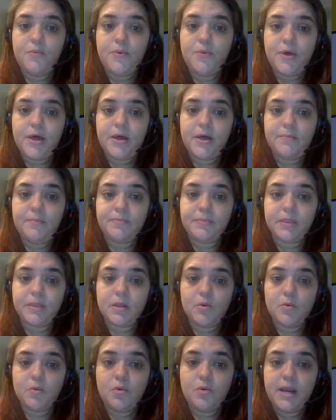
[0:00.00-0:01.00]
But
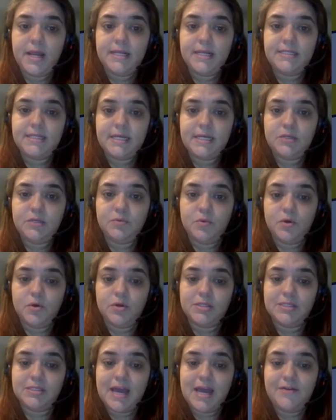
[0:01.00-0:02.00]
what I did
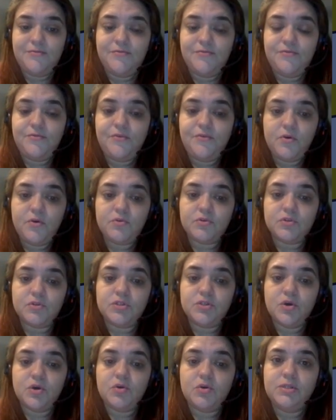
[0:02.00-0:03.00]
was I
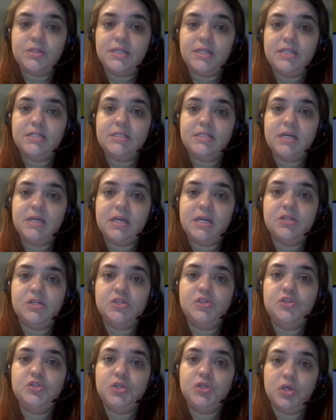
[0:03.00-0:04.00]
focused on the
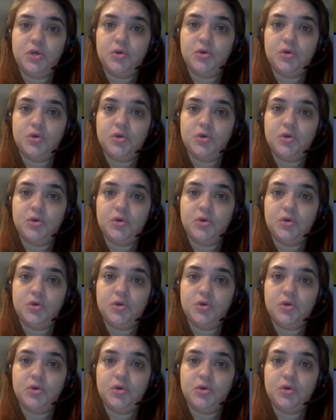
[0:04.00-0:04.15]
stage